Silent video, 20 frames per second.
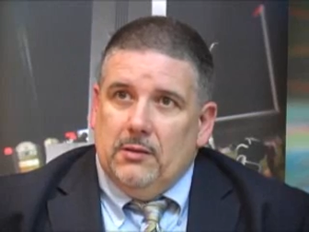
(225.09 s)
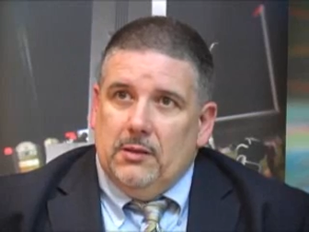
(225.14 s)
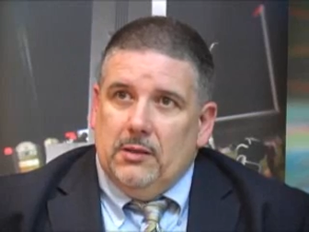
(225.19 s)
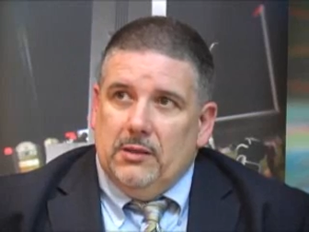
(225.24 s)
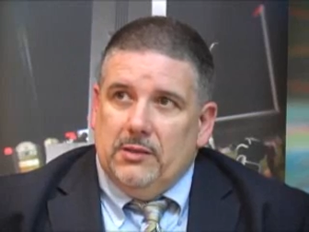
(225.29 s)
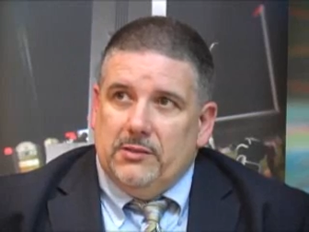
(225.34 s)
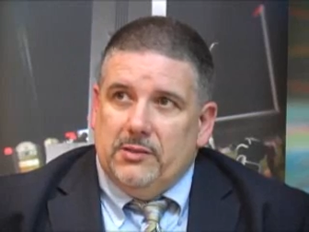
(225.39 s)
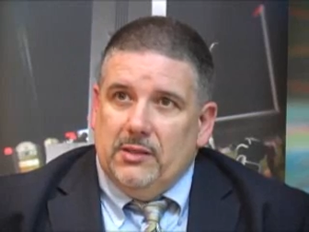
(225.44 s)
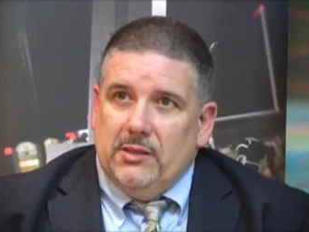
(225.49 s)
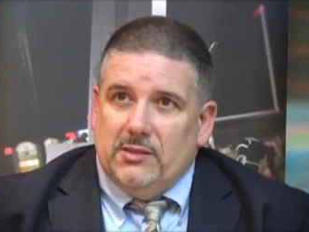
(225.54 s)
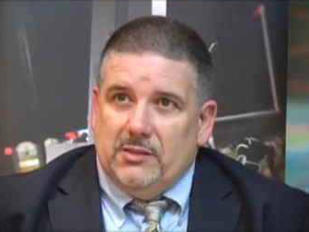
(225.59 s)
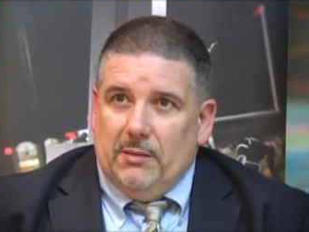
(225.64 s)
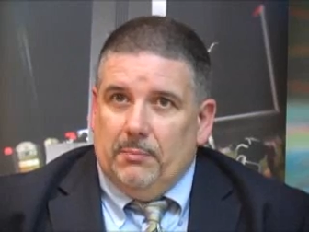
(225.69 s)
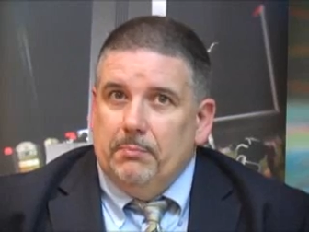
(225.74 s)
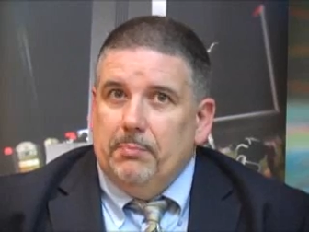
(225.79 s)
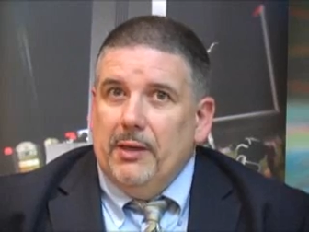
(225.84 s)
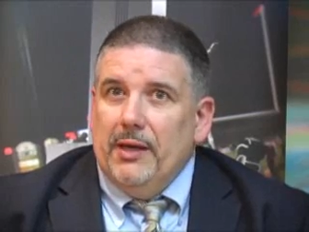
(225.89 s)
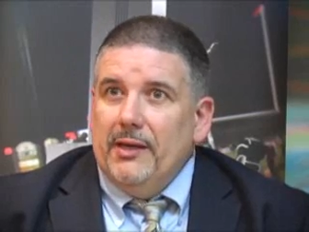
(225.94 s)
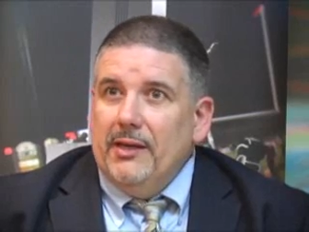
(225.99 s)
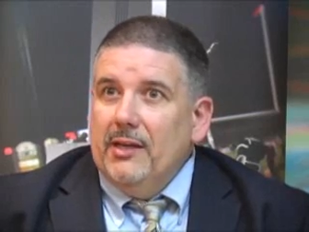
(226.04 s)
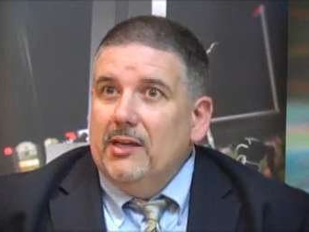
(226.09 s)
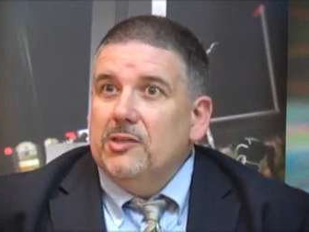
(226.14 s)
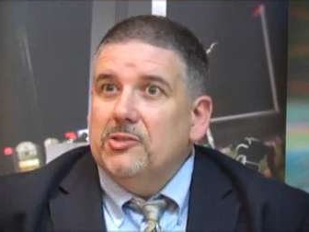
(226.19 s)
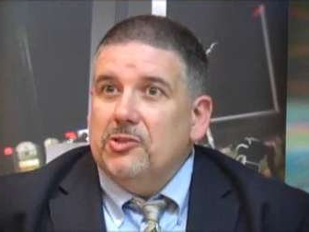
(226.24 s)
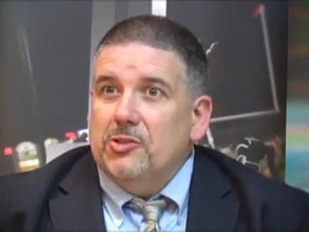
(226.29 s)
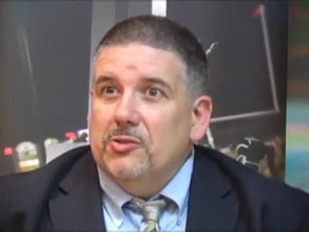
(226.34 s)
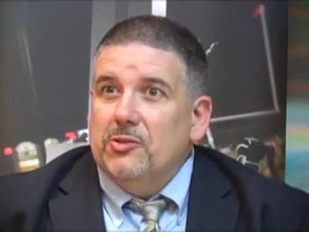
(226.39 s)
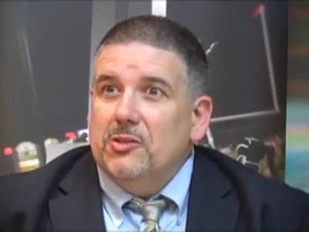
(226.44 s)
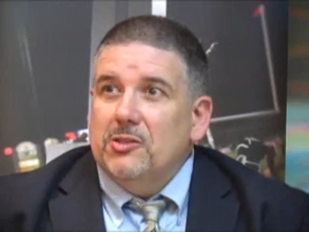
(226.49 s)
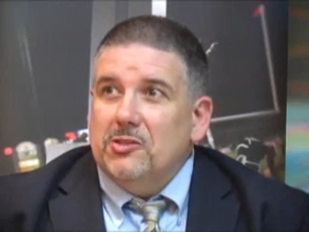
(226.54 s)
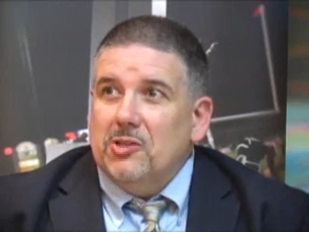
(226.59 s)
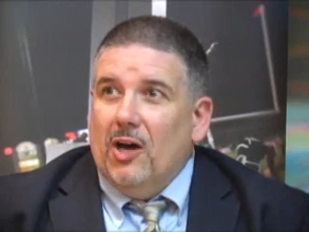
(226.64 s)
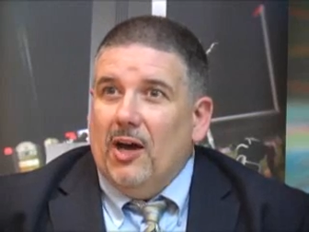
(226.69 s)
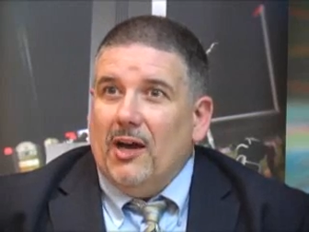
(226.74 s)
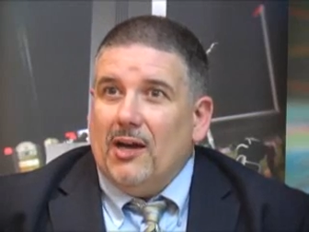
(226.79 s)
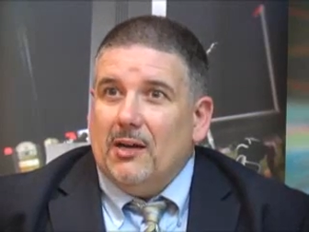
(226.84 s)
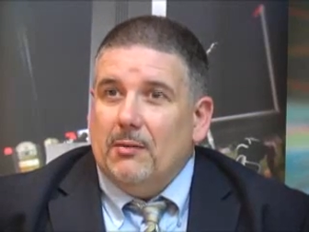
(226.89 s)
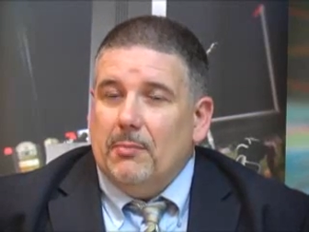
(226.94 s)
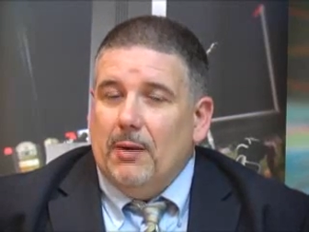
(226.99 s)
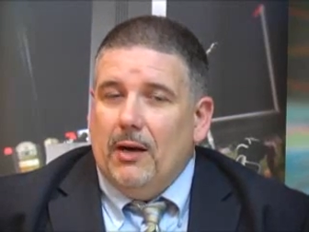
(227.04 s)
it, it's a big issue to
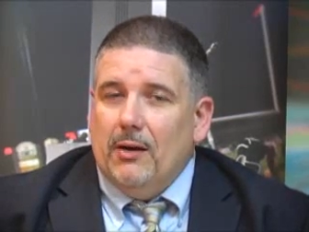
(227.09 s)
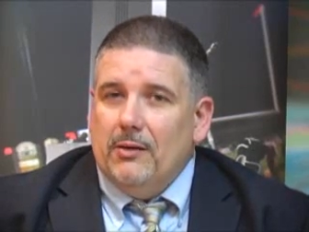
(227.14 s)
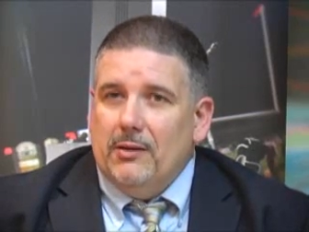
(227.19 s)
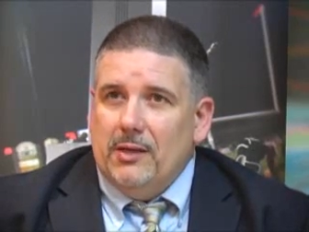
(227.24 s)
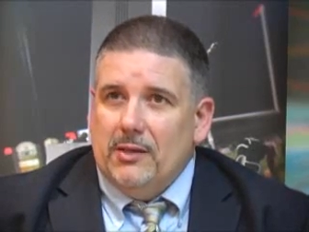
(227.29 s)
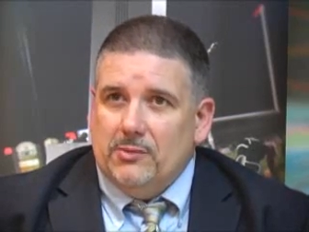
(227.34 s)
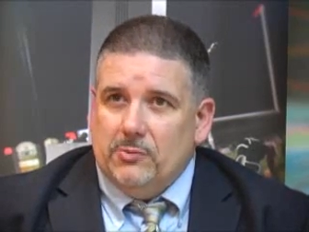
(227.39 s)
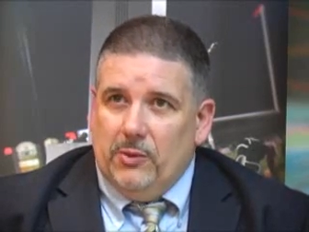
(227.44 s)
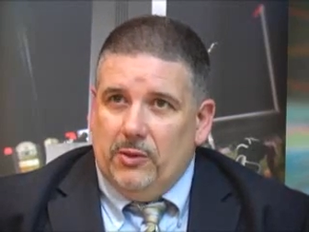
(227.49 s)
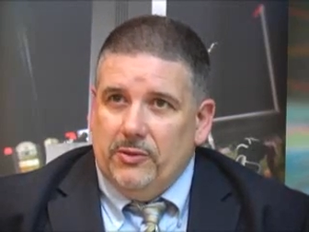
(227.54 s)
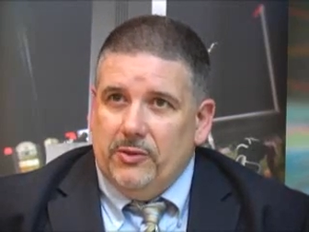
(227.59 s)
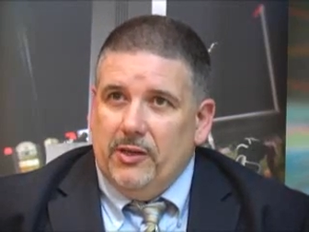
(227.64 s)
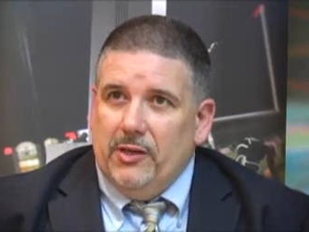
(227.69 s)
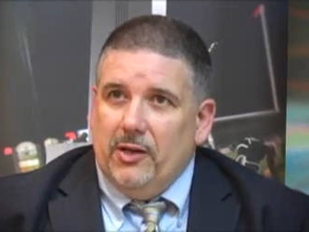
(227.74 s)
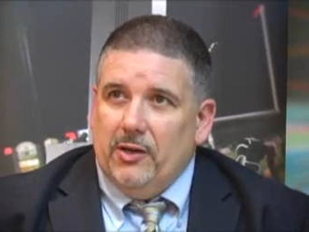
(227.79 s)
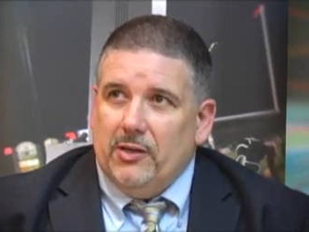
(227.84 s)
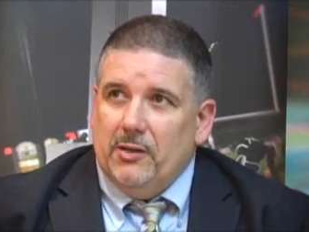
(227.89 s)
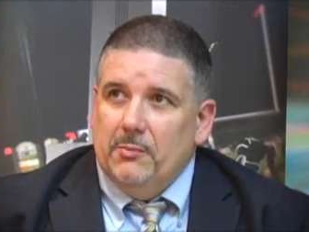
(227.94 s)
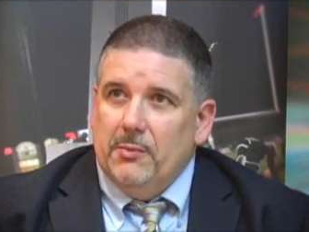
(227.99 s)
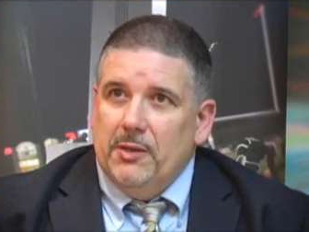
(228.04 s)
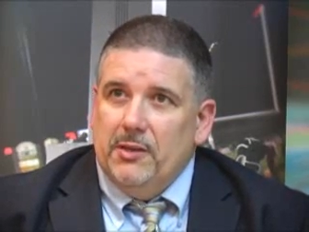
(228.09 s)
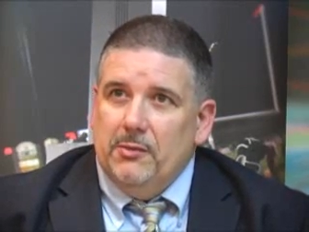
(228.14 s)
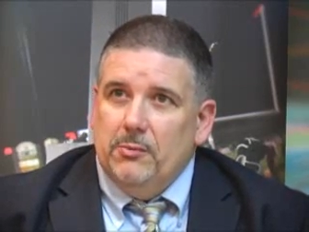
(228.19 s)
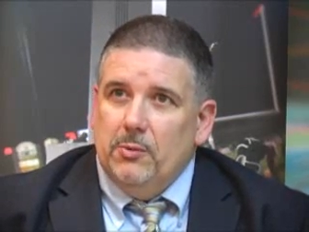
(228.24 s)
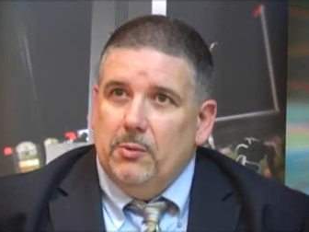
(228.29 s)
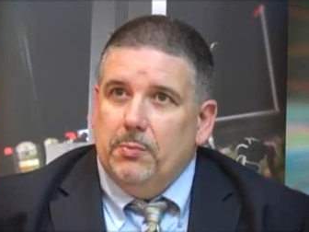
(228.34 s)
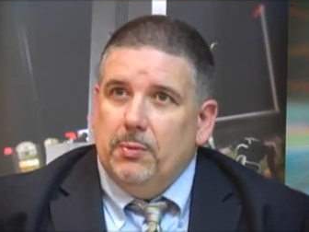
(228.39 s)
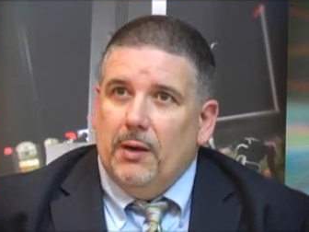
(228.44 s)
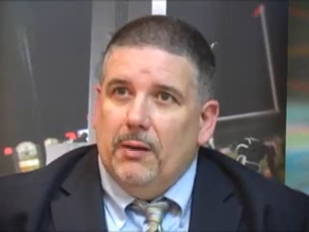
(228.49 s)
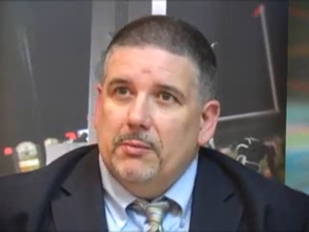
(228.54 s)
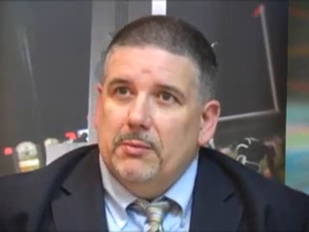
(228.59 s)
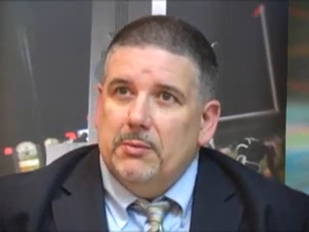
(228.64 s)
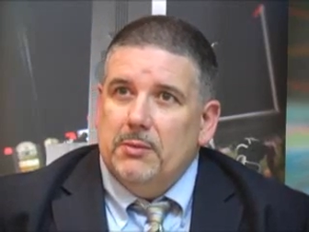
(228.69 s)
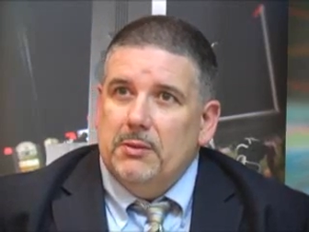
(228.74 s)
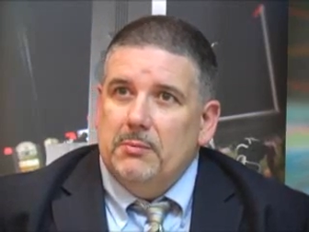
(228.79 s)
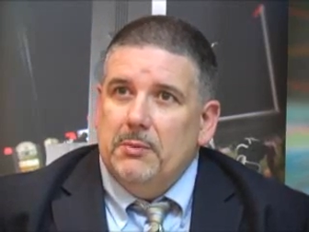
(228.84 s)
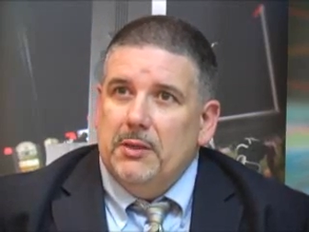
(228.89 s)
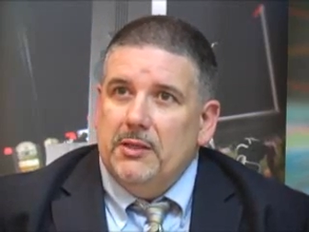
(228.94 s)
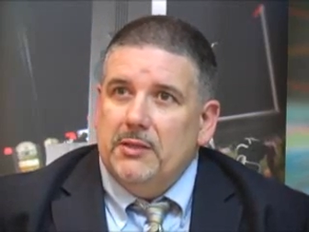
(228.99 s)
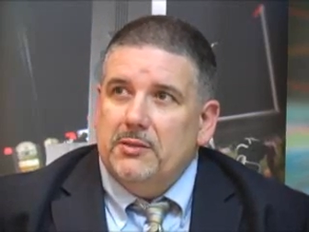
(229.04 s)
talk about, and that's one thing our committee will
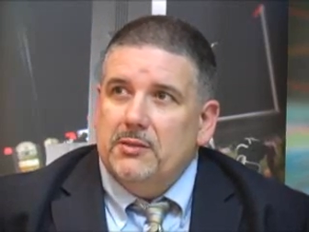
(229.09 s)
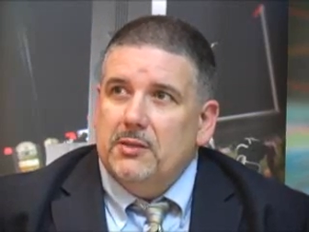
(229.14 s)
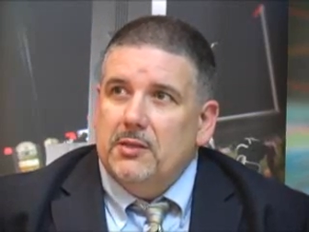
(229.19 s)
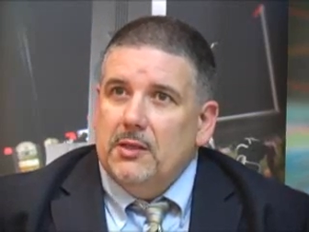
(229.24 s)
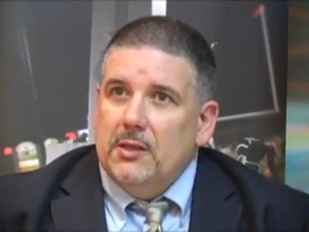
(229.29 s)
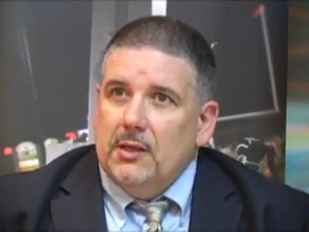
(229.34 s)
probably meet